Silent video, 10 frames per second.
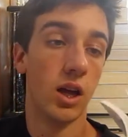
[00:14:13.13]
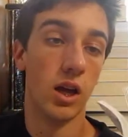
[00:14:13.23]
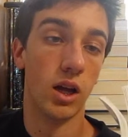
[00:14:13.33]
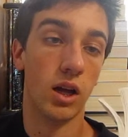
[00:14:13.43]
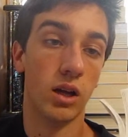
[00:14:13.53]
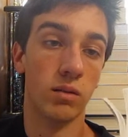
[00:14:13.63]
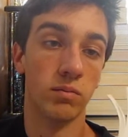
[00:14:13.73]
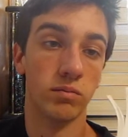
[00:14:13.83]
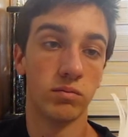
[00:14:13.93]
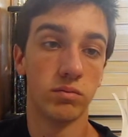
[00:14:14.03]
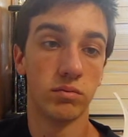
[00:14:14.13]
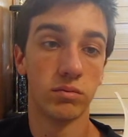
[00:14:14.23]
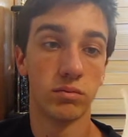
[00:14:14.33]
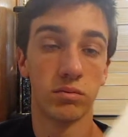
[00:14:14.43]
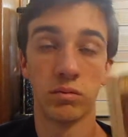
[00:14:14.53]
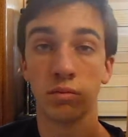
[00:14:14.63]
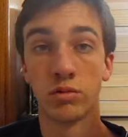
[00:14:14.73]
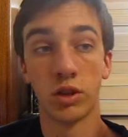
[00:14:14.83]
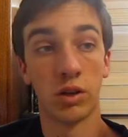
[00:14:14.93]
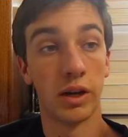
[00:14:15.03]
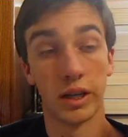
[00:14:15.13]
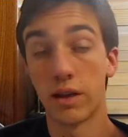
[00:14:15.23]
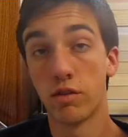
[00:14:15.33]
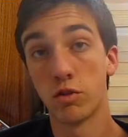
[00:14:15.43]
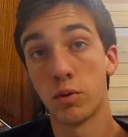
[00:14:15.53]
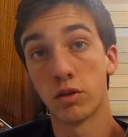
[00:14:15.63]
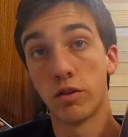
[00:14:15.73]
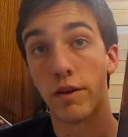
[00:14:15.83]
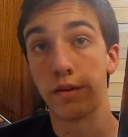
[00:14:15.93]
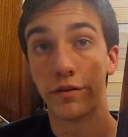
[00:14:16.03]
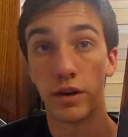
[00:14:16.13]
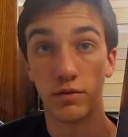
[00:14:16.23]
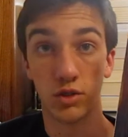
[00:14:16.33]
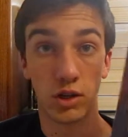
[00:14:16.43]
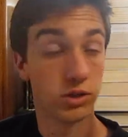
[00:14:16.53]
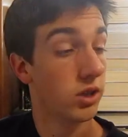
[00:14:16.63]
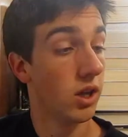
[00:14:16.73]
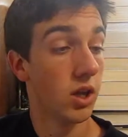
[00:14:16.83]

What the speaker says: So I gave this book 5 out of 5 stars.